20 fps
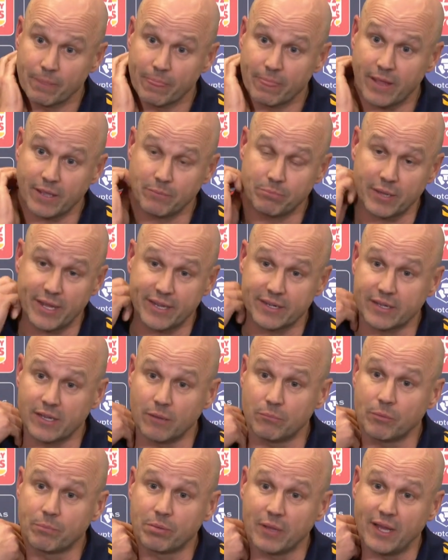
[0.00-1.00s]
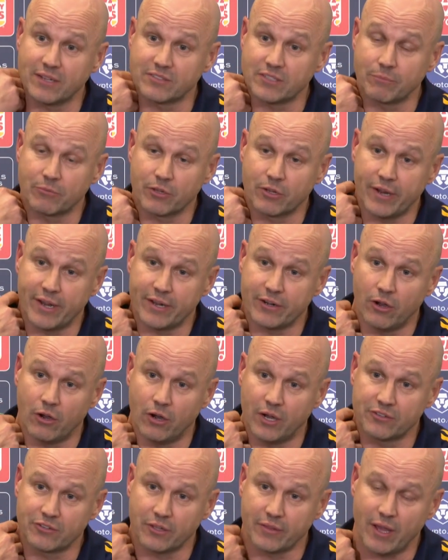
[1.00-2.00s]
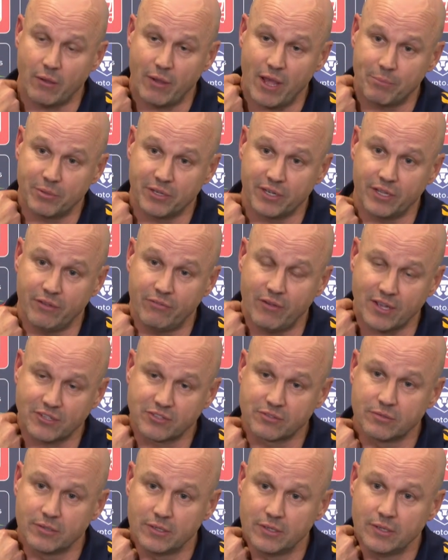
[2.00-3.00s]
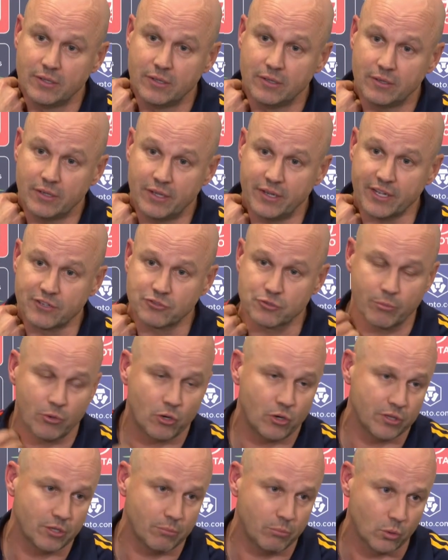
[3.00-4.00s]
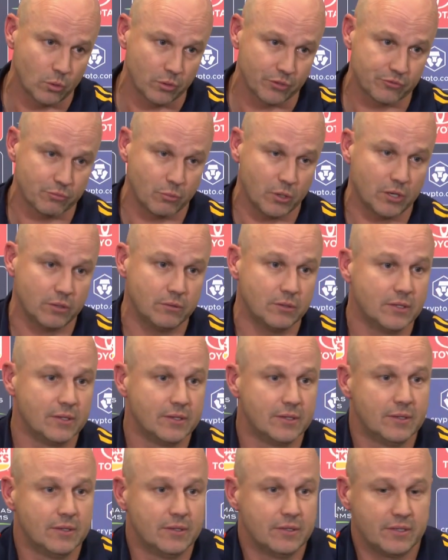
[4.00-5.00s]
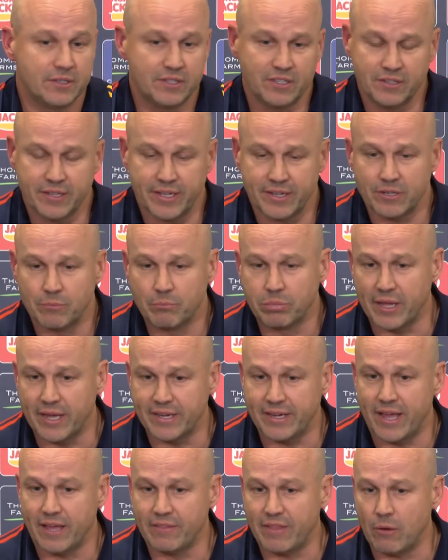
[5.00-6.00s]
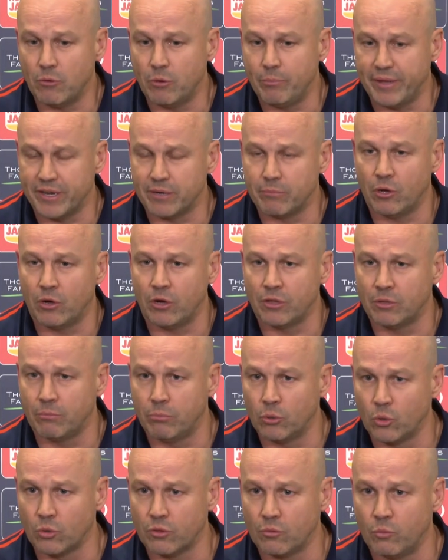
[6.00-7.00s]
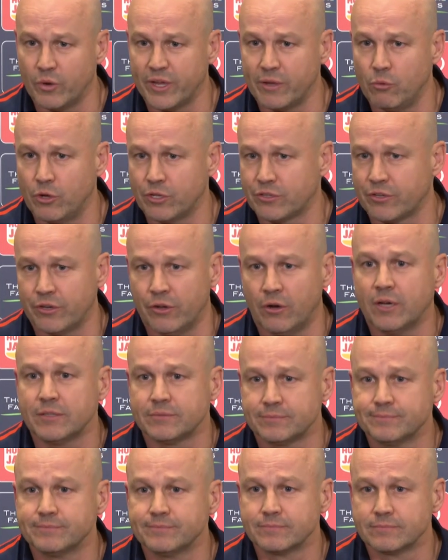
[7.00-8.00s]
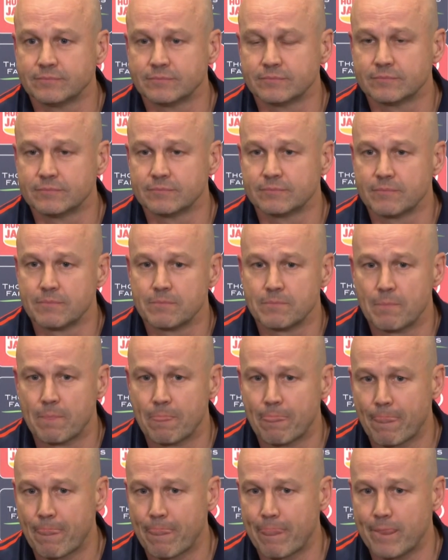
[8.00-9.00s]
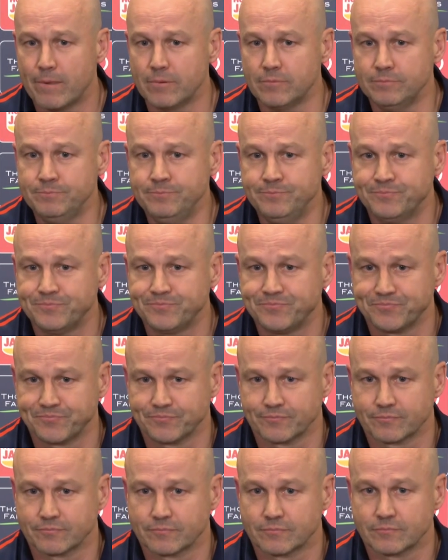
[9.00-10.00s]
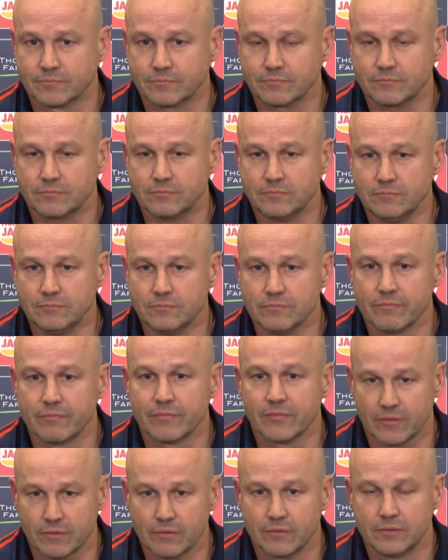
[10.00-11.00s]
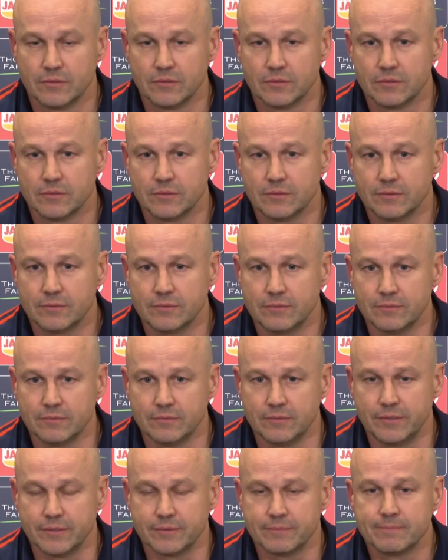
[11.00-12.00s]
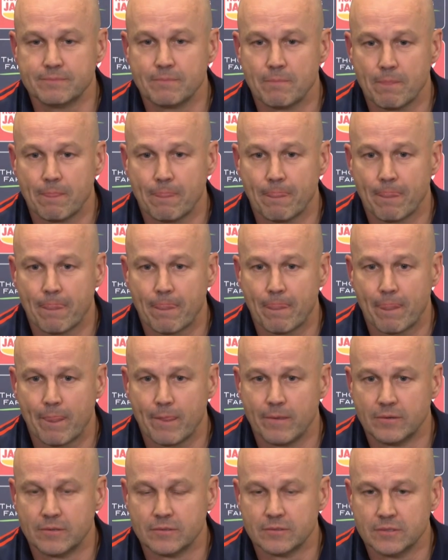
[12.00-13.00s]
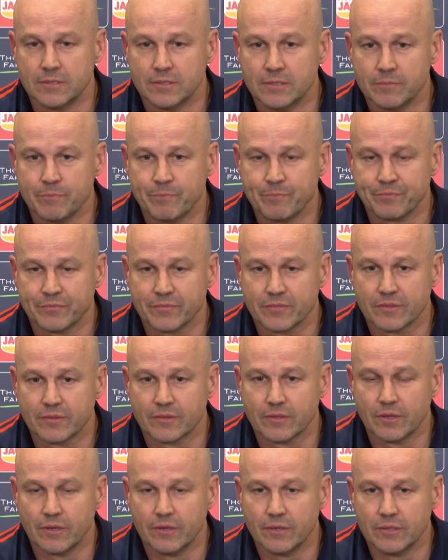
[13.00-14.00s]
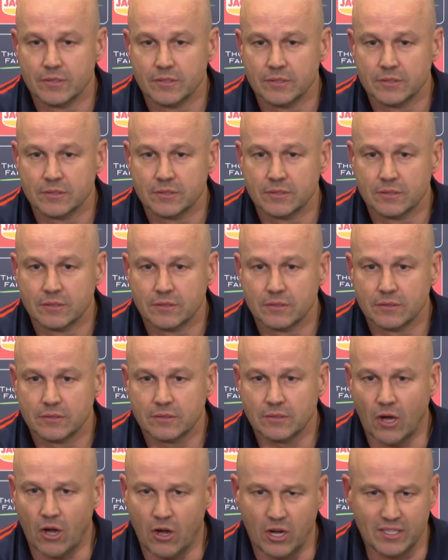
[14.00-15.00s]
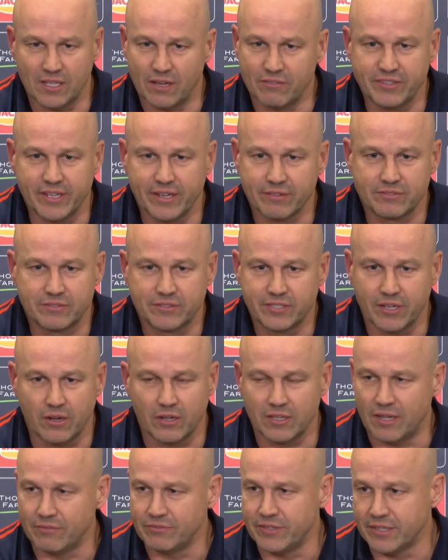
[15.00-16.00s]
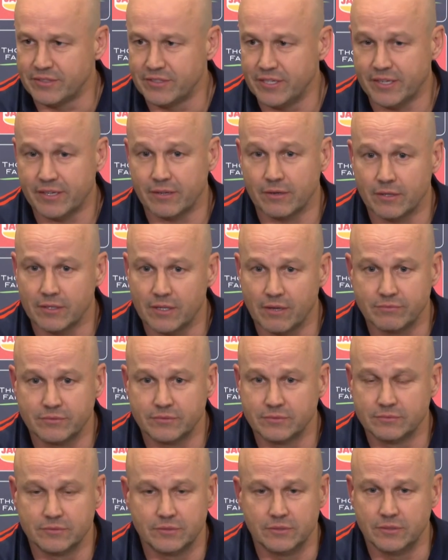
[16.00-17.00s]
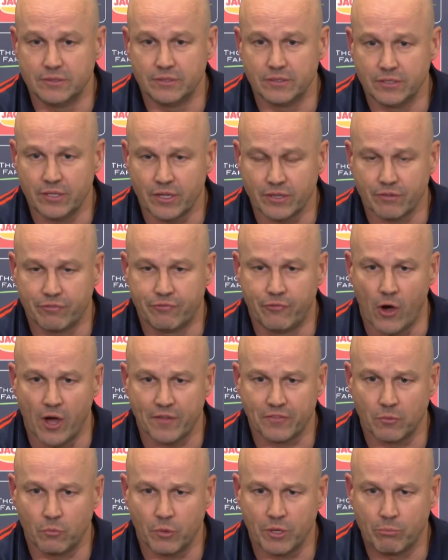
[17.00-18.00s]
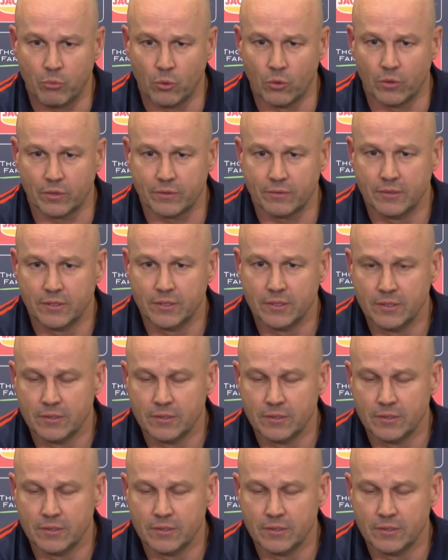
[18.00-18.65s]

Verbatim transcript: They played a couple of players up the ground high, so they were happy to give us an extra behind the ball as well. And in the end, it played out. They were better behind the ball than we were tonight. You dragged it back to five points early in that fourth quarter, and you mentioned there were some areas yeah. that you did like. What did you like tonight or today? Oh, I loved our, t- I loved our ticker. I loved, you know, the fight that we bought.